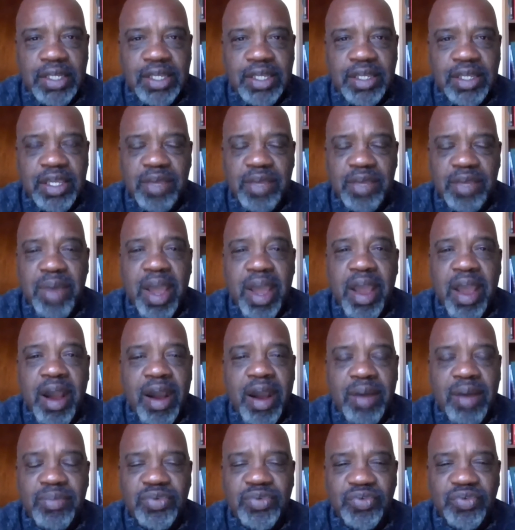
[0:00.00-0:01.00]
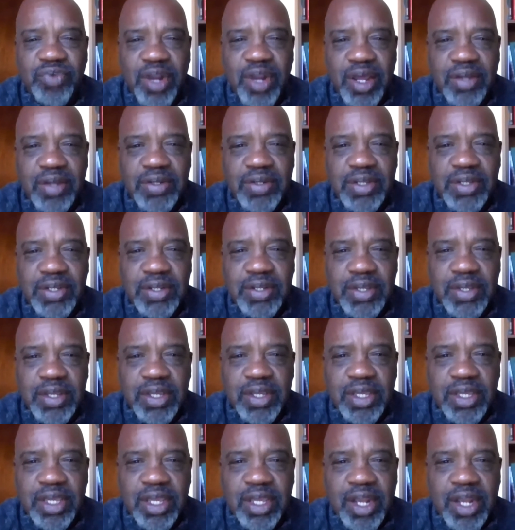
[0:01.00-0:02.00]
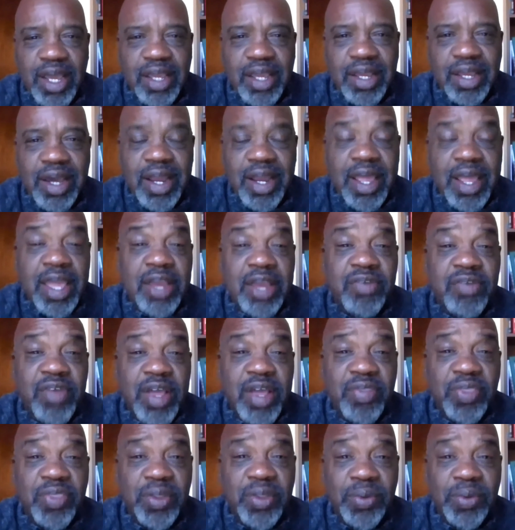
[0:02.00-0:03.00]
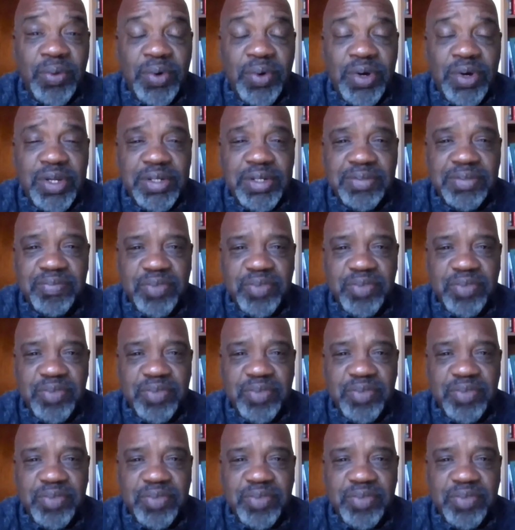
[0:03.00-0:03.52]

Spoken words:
get my arms around it, and I got angry at the Lord.